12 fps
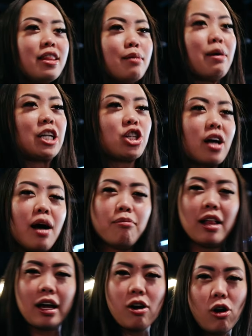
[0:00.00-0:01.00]
matching. I'm
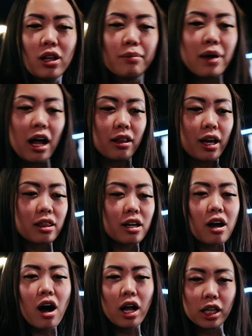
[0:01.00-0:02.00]
like all about like the
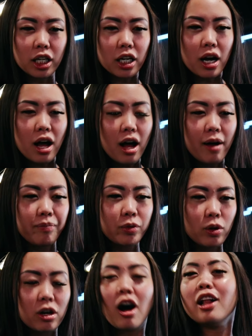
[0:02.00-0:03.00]

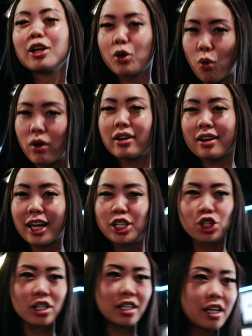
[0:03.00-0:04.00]
color
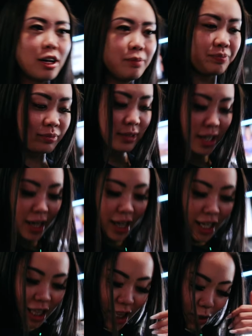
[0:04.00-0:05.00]
coordination, you know?
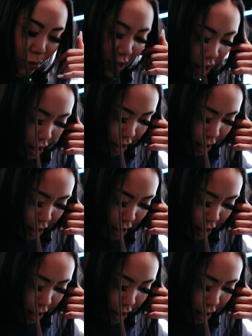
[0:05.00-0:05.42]
And then we got